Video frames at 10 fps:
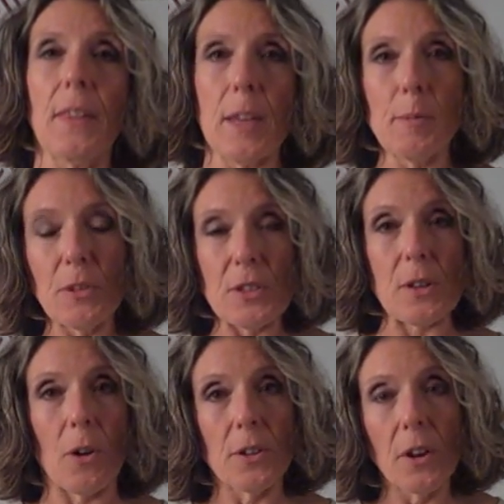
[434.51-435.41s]
the
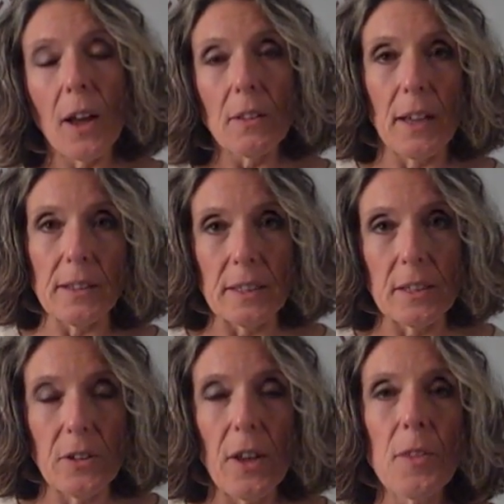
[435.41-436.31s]
images are not likely
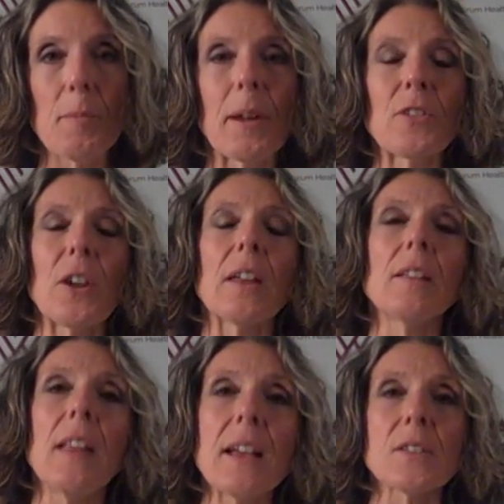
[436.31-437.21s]
to tell them much,
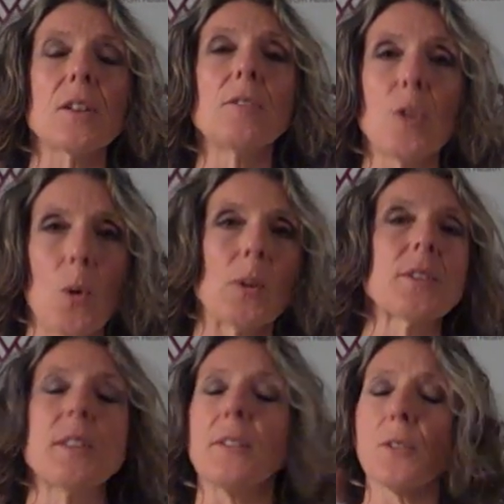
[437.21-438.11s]
unless, of
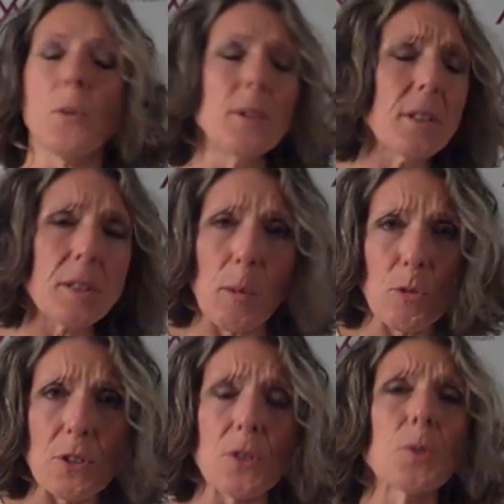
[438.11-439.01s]
course, there's always
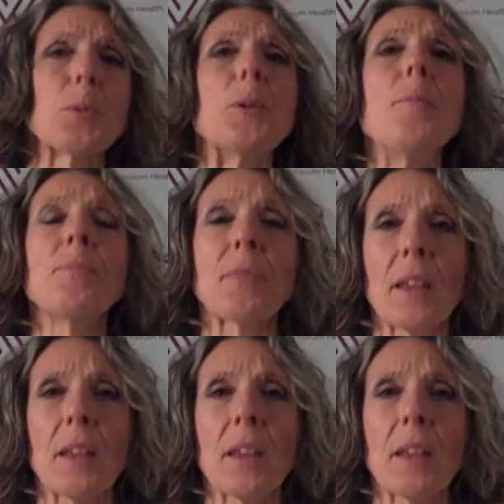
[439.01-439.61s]
exceptions to the rule,